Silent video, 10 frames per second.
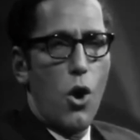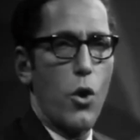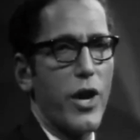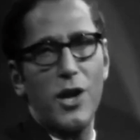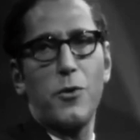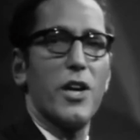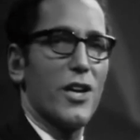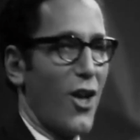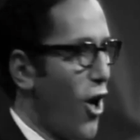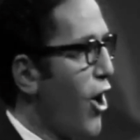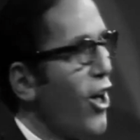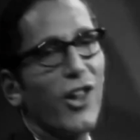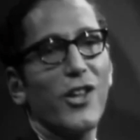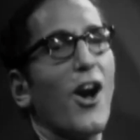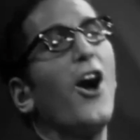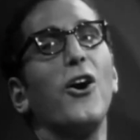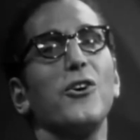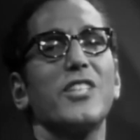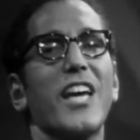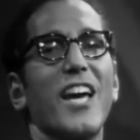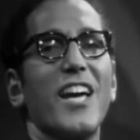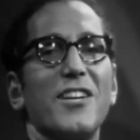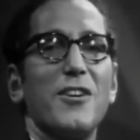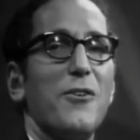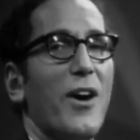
We will all go together